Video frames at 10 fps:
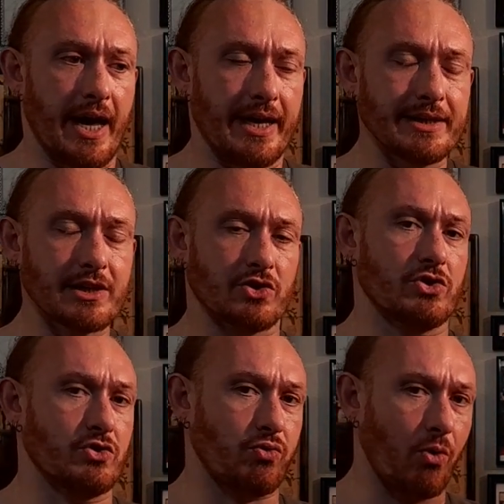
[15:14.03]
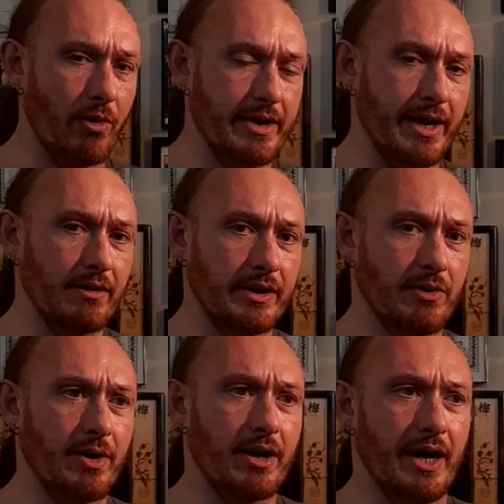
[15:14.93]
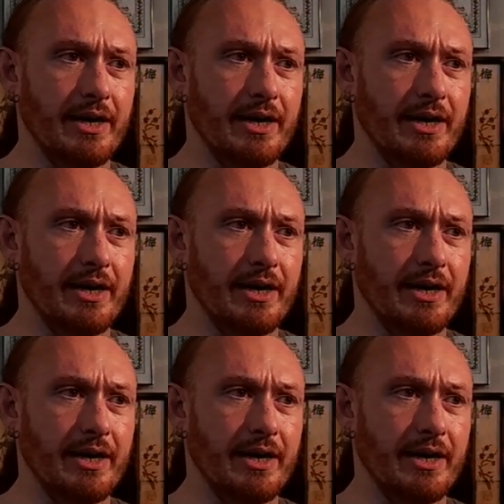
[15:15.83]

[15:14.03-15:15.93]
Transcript: And it's extraordinarily rare.